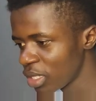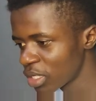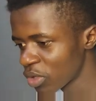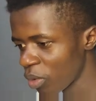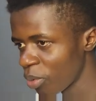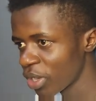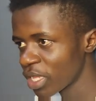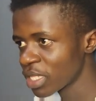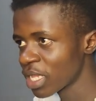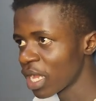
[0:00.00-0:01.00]
this
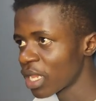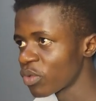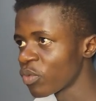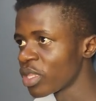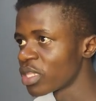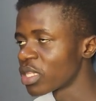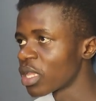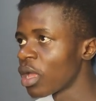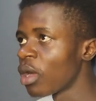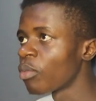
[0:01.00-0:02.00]
component is that with
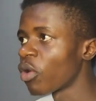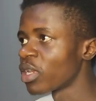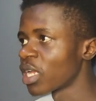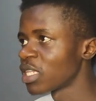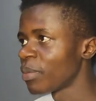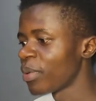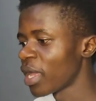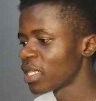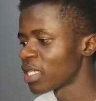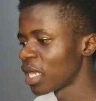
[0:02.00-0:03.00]
context
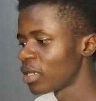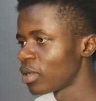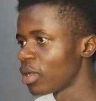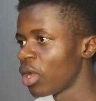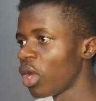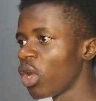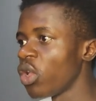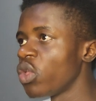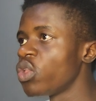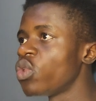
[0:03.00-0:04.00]
API is that
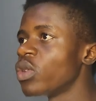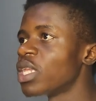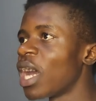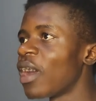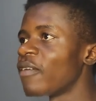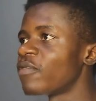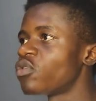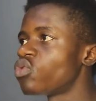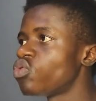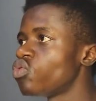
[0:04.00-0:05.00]
you don't
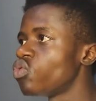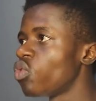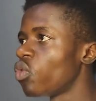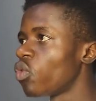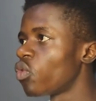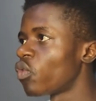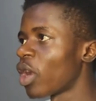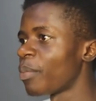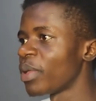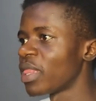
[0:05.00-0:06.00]
have to
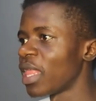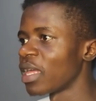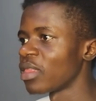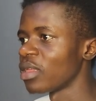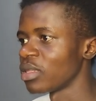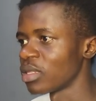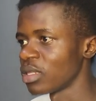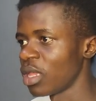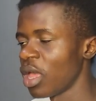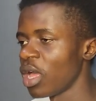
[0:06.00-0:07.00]
wrap it like
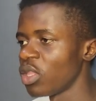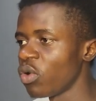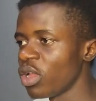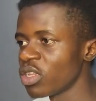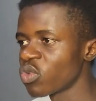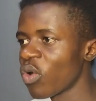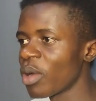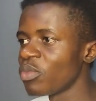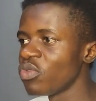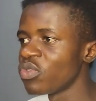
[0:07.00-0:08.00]
this. The only reason
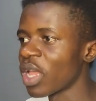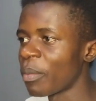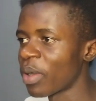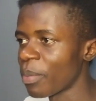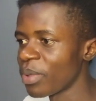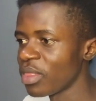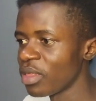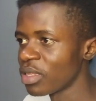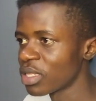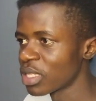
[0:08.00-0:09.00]
why I'm
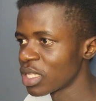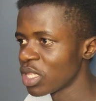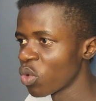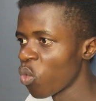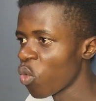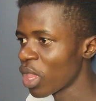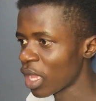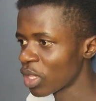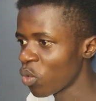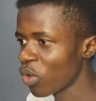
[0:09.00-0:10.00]
wrapping this, the
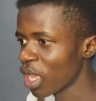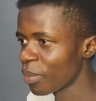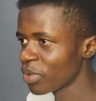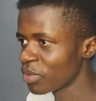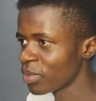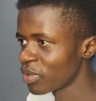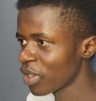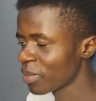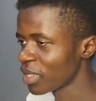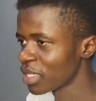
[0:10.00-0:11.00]
whole app is being
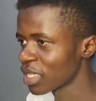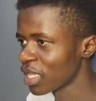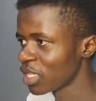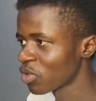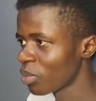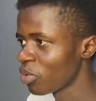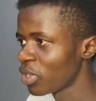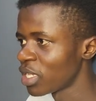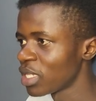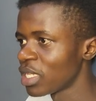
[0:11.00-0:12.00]
wrapped inside this
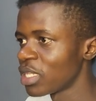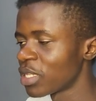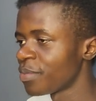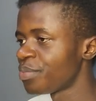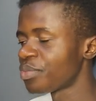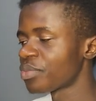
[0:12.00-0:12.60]
component, is